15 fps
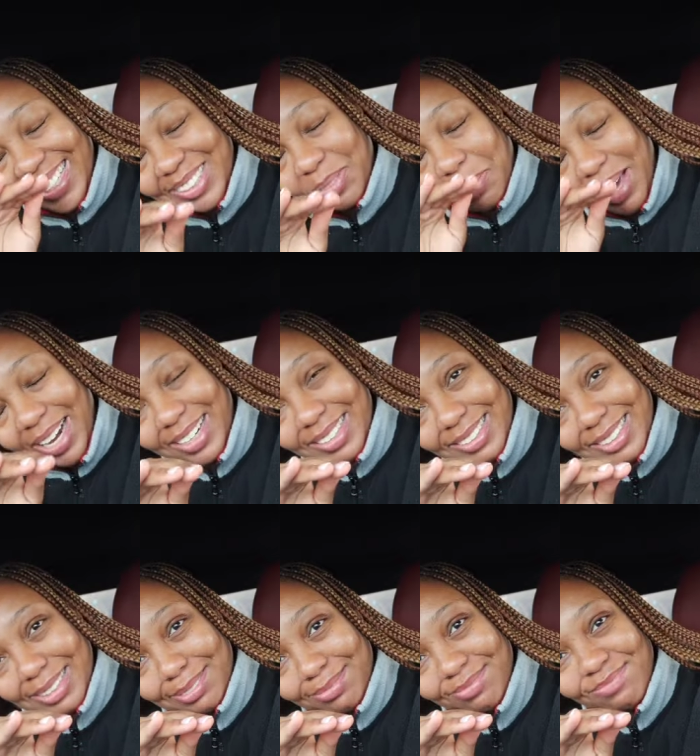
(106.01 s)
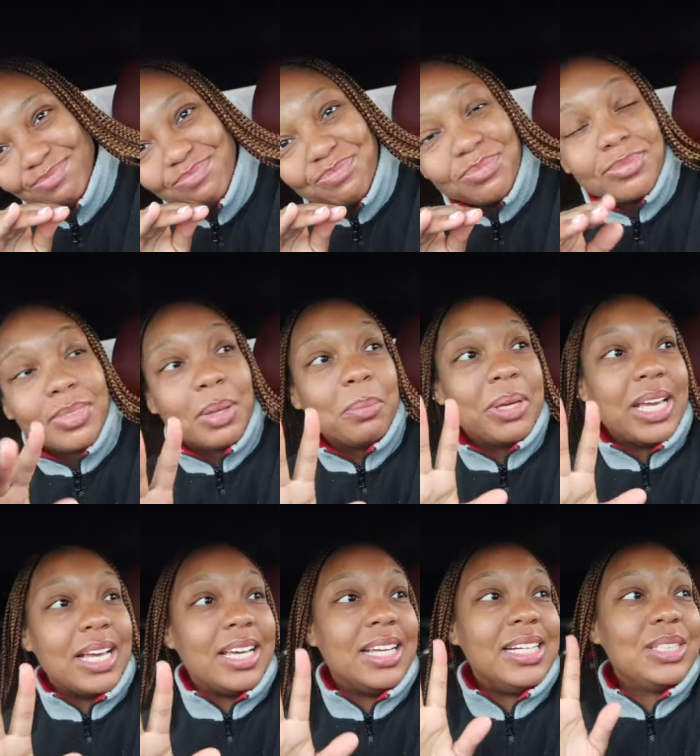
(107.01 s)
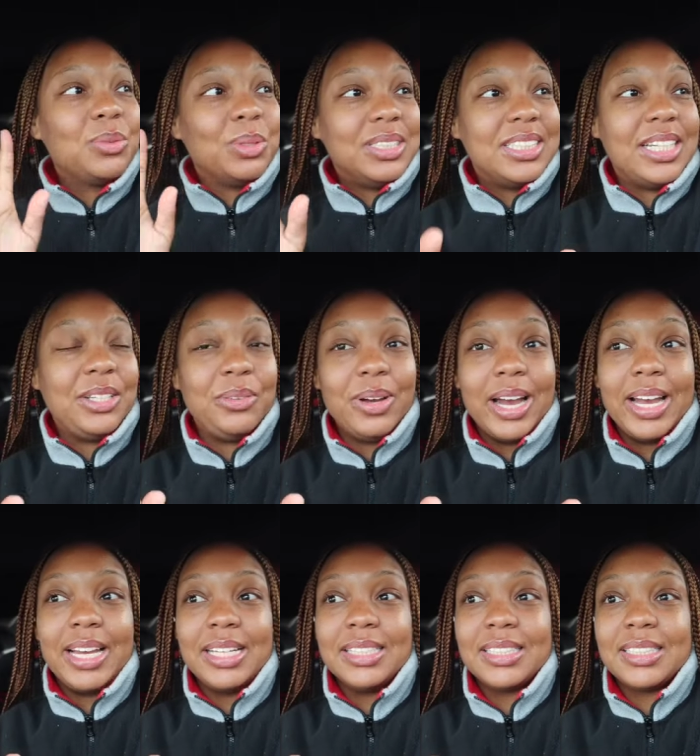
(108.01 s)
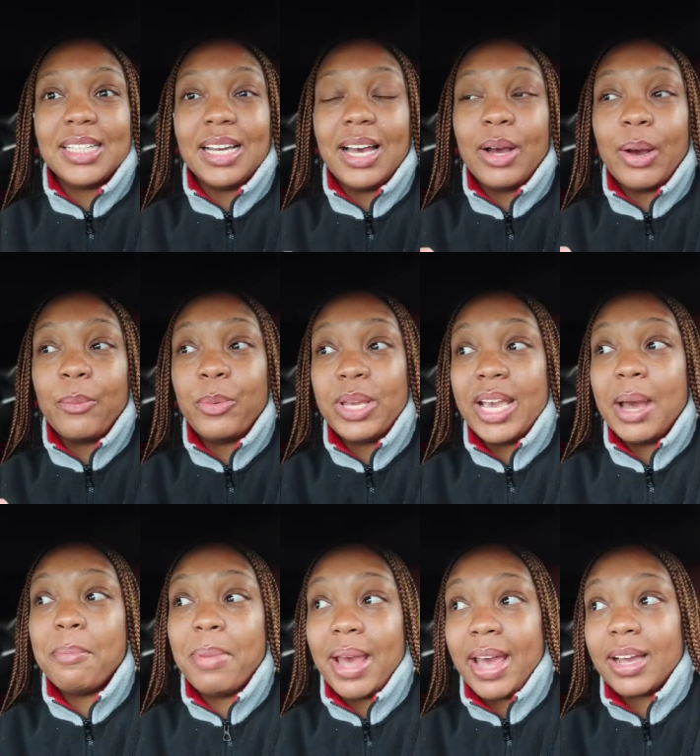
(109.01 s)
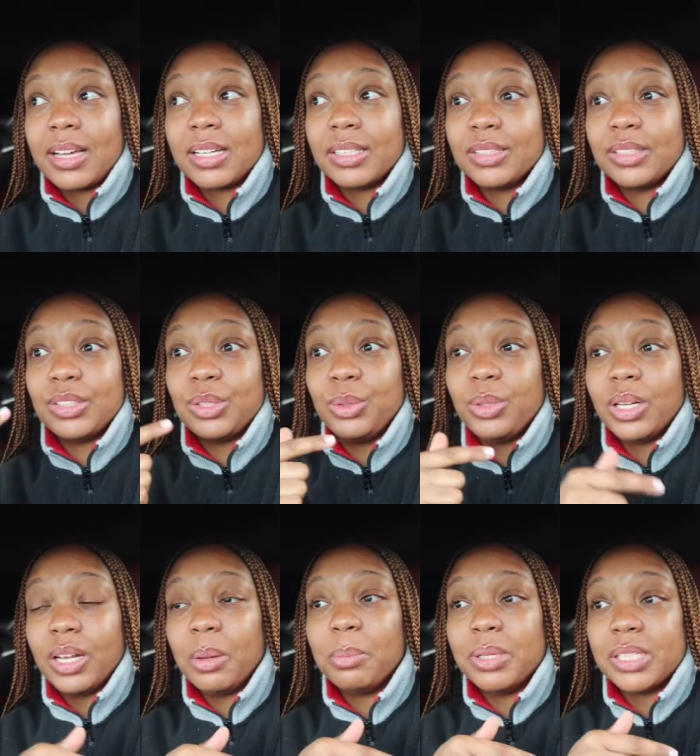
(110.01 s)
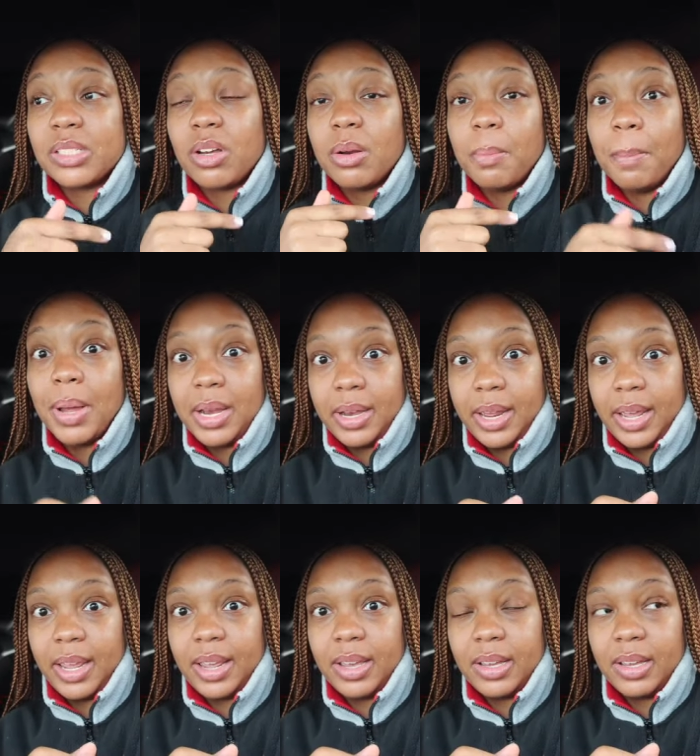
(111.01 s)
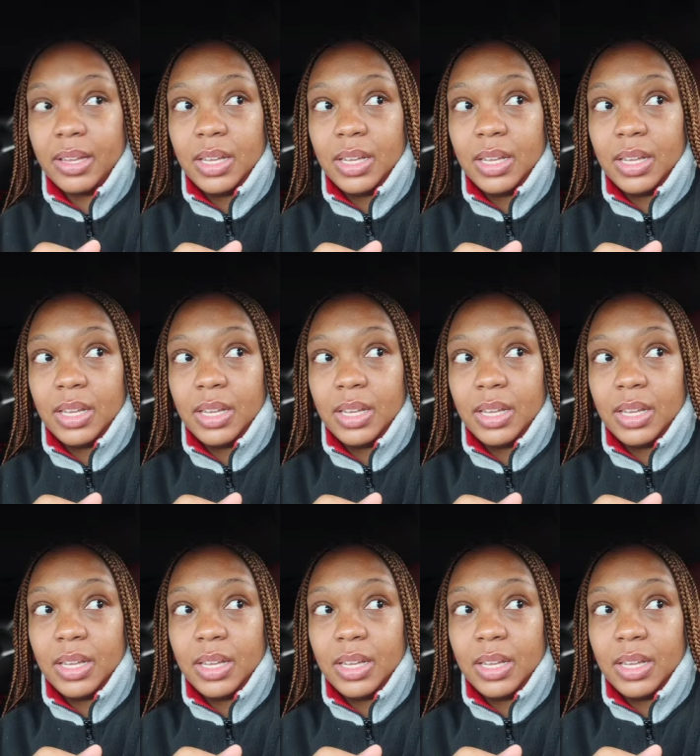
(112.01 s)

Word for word: That's what matters. But yeah, it is Wednesday, you guys. Uh, we got back to Columbus on Monday.